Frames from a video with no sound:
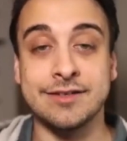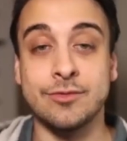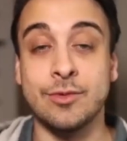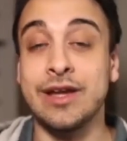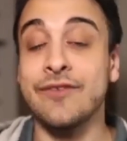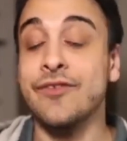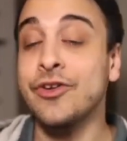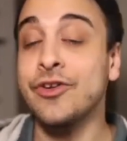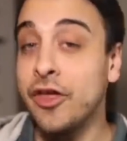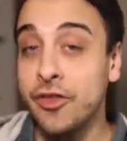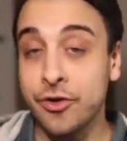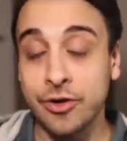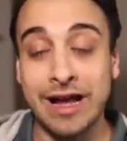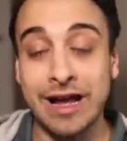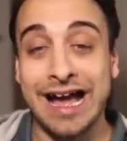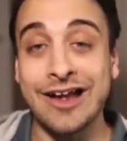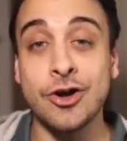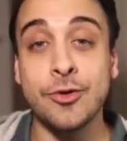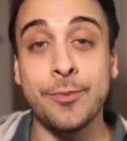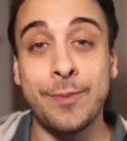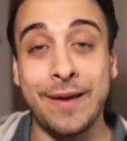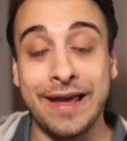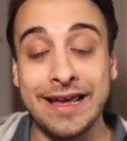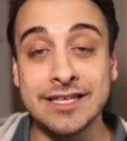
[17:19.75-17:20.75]
We have another guy
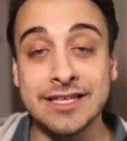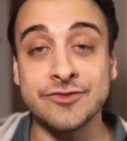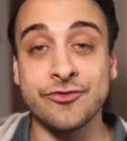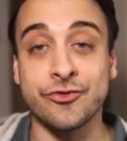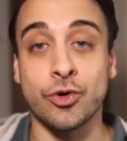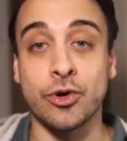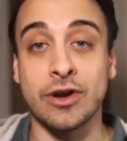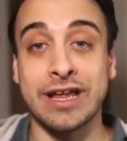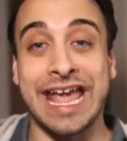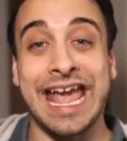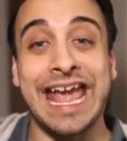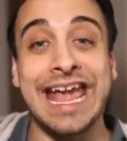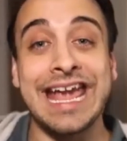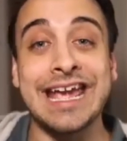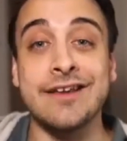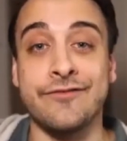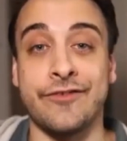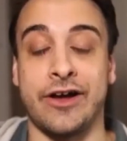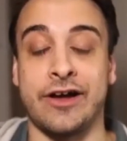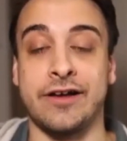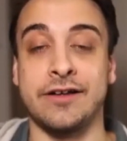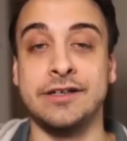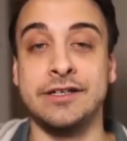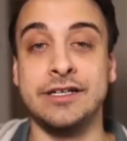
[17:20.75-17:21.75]
who pays for
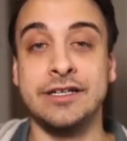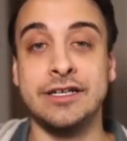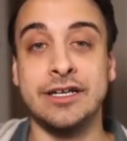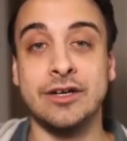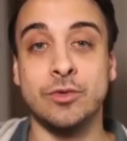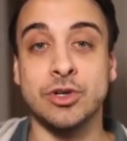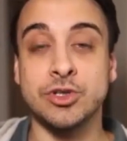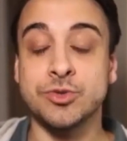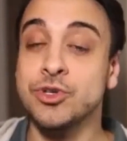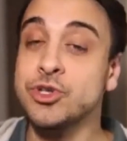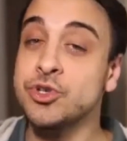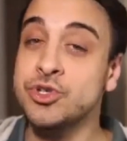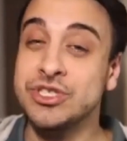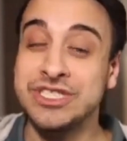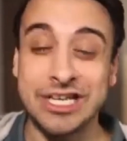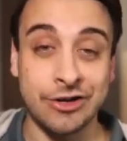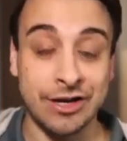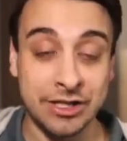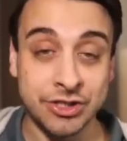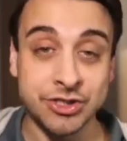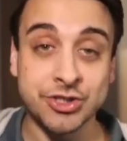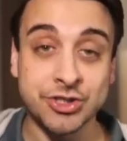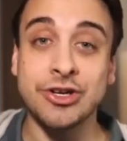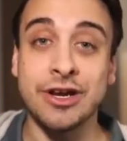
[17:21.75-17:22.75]
Canva, which when you see our
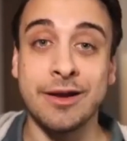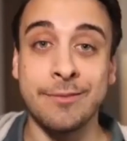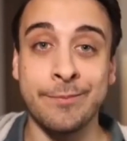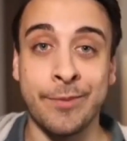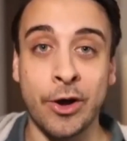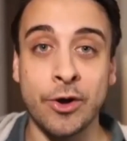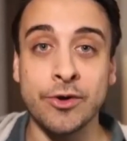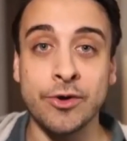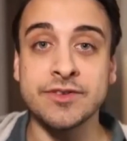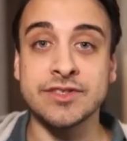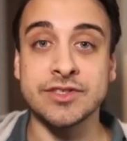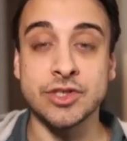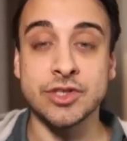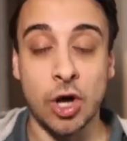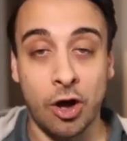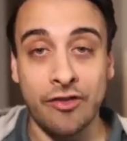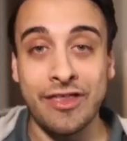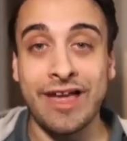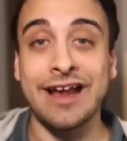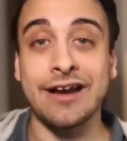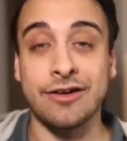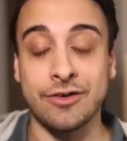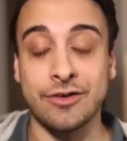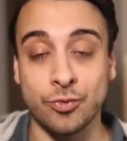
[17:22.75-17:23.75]
Instagram posts, all
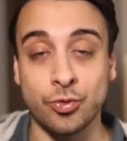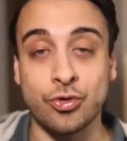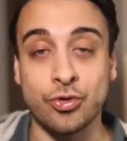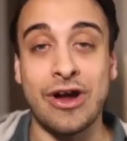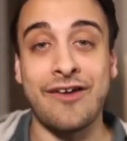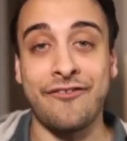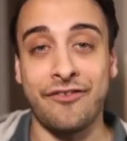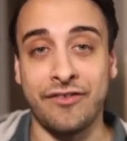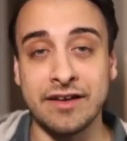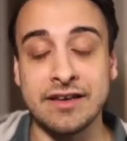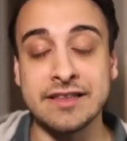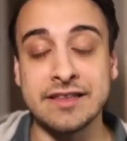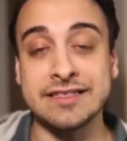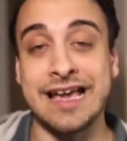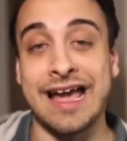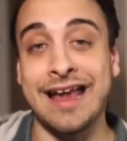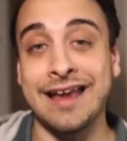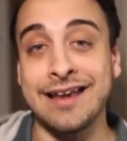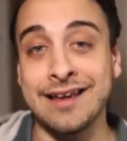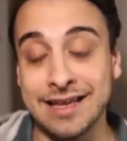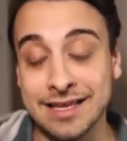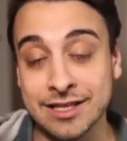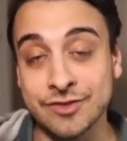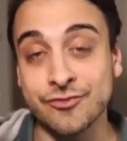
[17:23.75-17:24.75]
that graphic
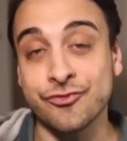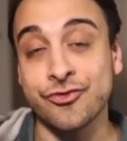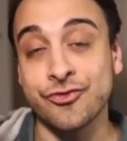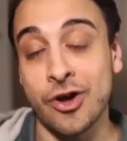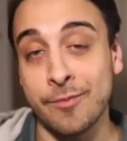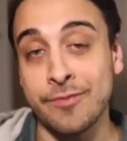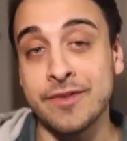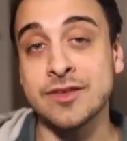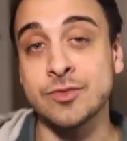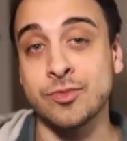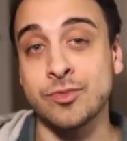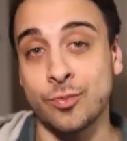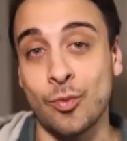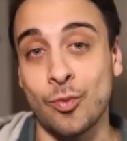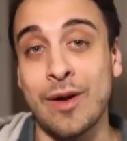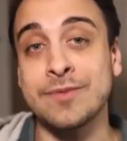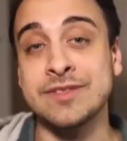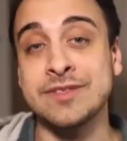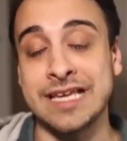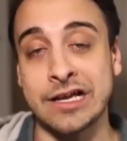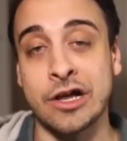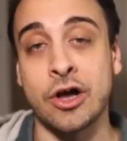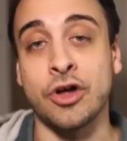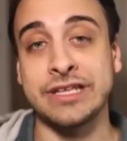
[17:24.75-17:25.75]
design is from this
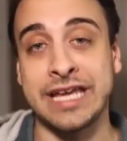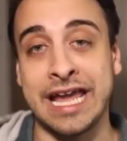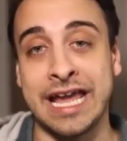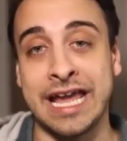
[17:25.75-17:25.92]
website called